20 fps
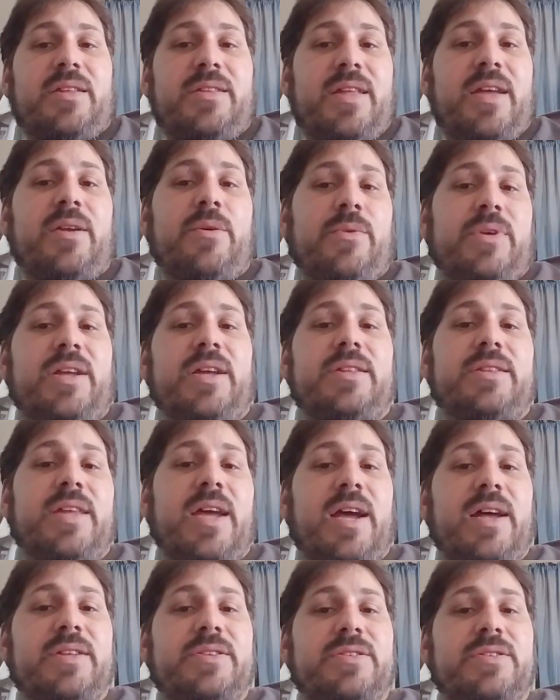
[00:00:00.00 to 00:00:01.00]
They don't get
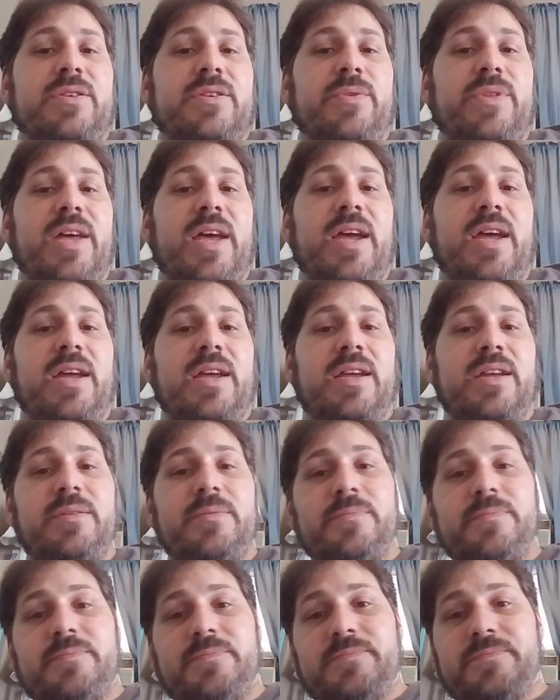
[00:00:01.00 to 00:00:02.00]
that, so they
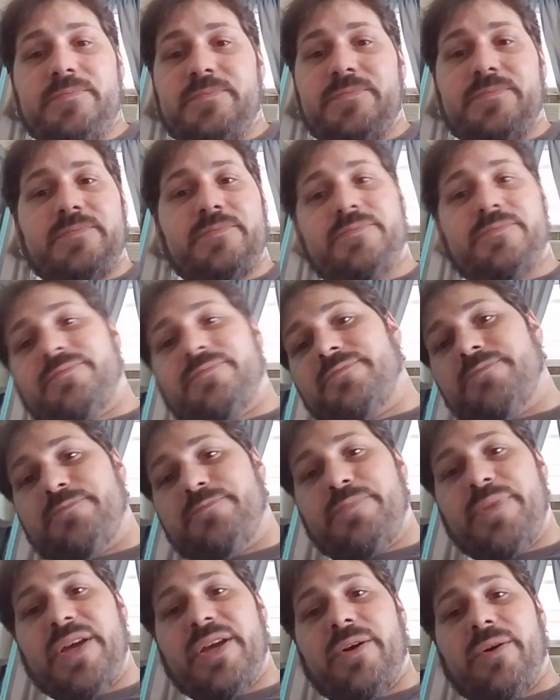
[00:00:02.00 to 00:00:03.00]

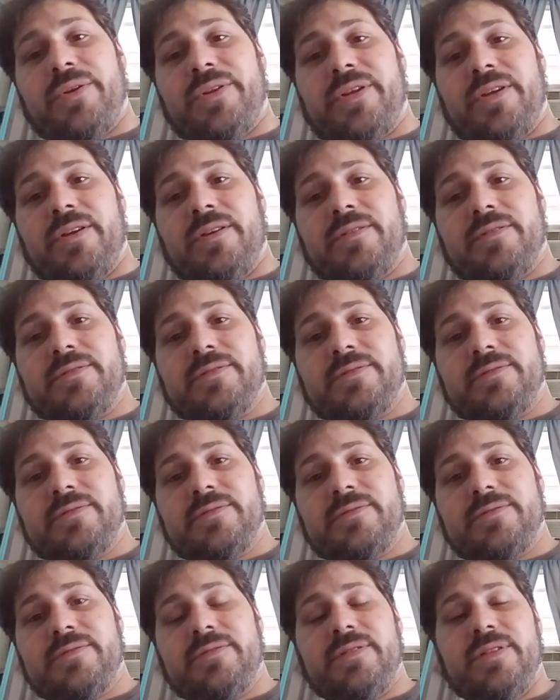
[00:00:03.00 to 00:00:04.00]
pick on you,
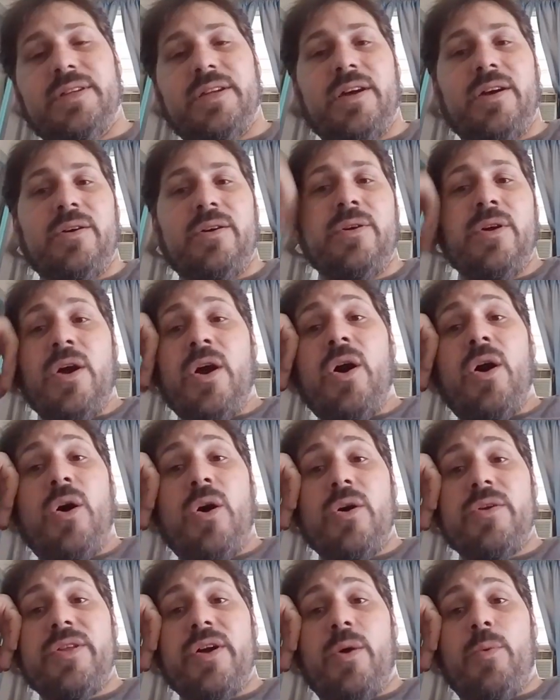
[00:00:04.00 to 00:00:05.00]
you know,
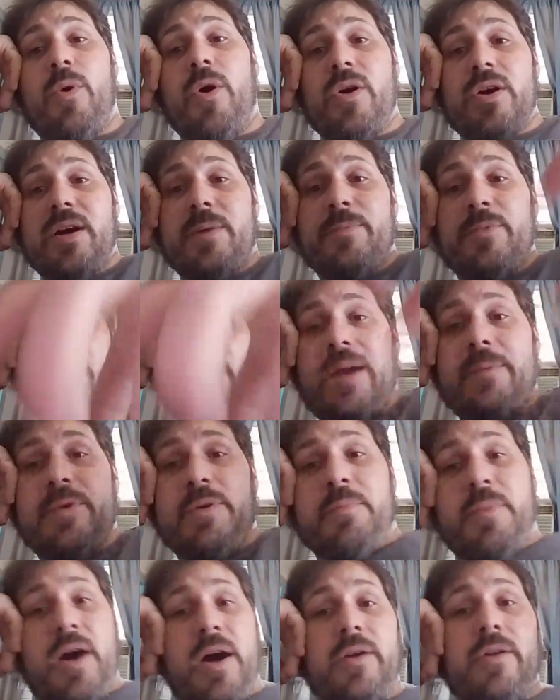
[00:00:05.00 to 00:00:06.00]
or they'll walk up and grab your
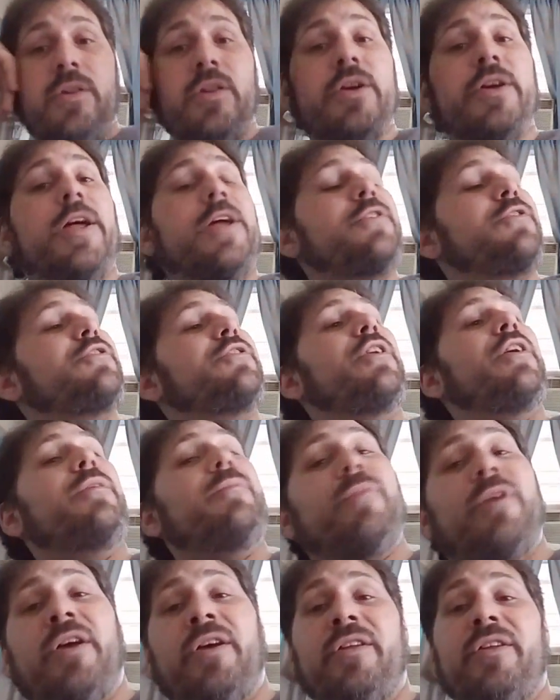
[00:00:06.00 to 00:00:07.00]
model. Look at that
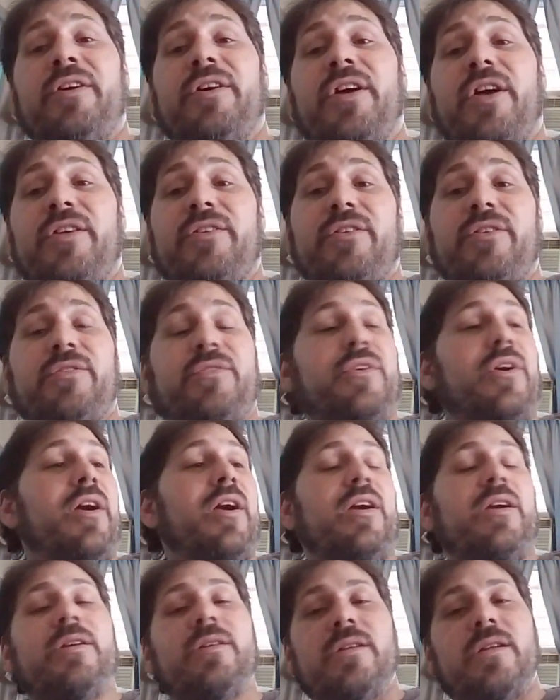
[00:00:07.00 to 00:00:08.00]
shit, man. Look at this. It's
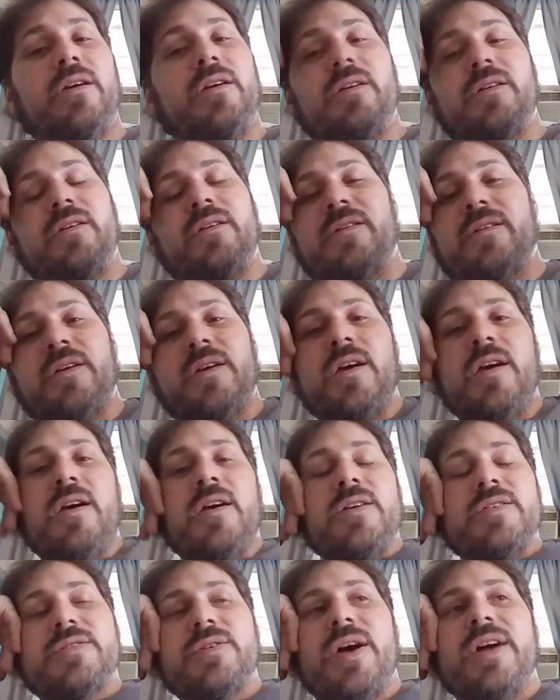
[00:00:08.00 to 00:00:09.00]
great, you know.
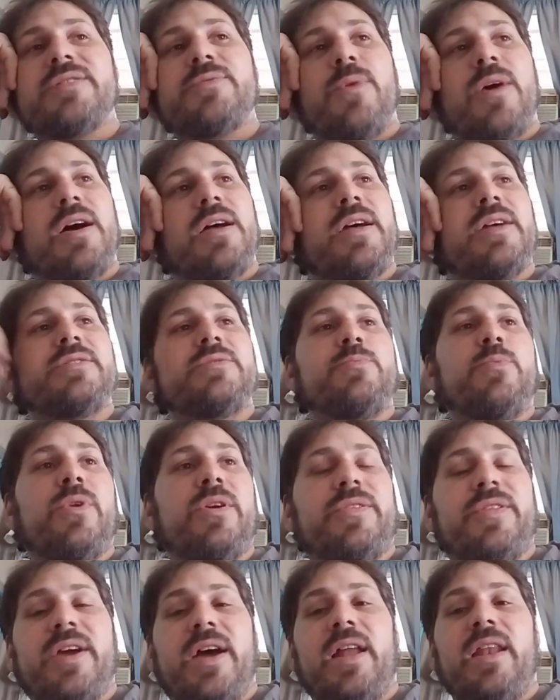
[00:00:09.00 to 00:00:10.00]
So that's
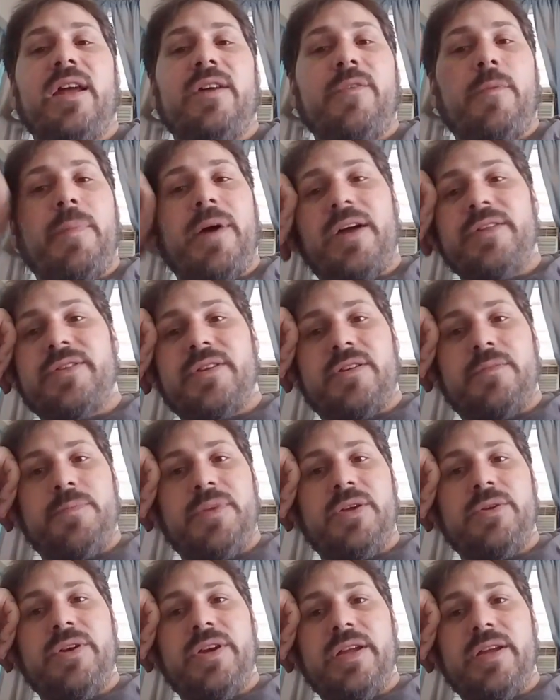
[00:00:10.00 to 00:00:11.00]
one thing I love about the
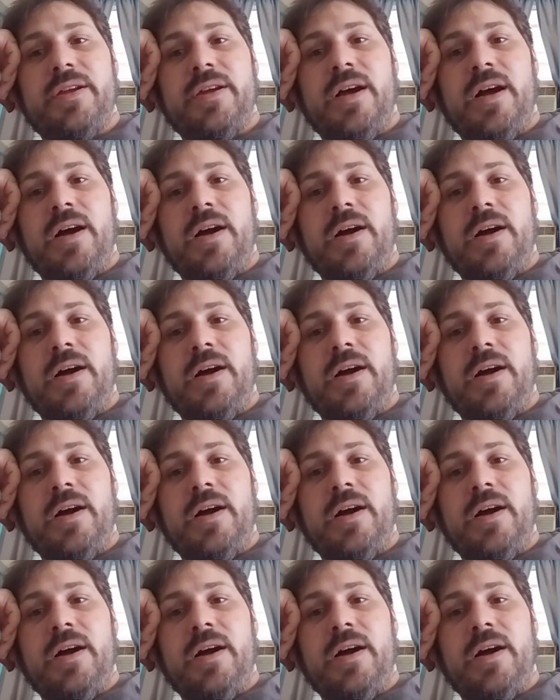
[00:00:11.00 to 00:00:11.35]
community.